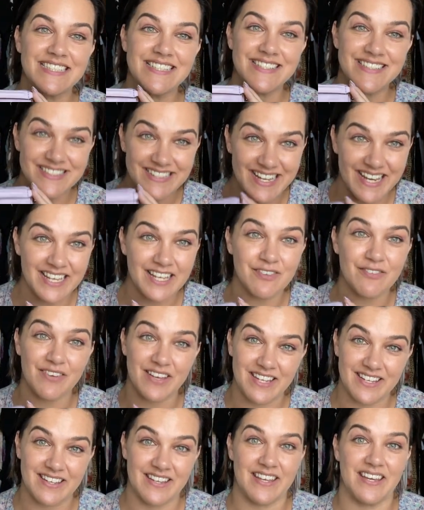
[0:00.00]
check
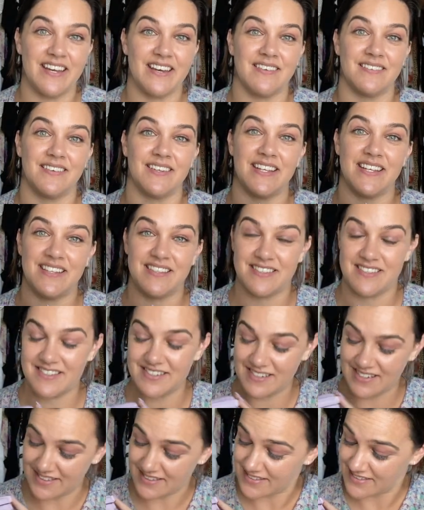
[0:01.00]
Fendi out. It's
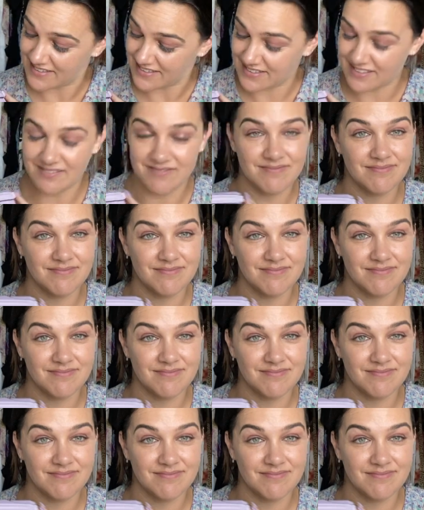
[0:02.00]
just,